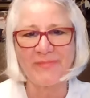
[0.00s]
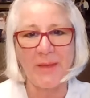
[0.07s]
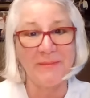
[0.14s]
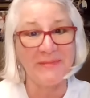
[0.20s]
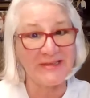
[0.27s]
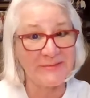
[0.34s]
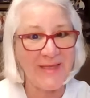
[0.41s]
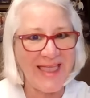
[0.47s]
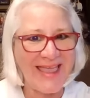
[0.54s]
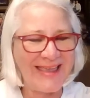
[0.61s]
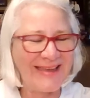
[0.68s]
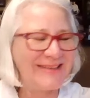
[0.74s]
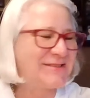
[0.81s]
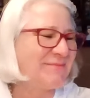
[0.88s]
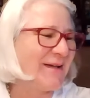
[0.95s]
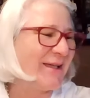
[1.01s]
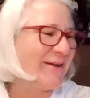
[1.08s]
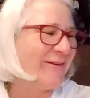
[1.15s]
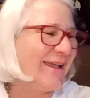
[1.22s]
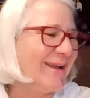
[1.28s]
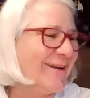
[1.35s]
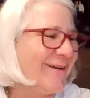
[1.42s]
Miss Page, my
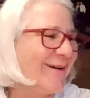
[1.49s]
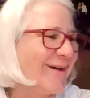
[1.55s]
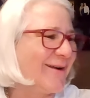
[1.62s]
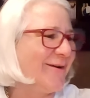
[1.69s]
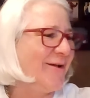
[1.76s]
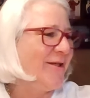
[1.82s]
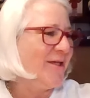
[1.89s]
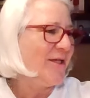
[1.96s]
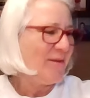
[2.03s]
granddaughter,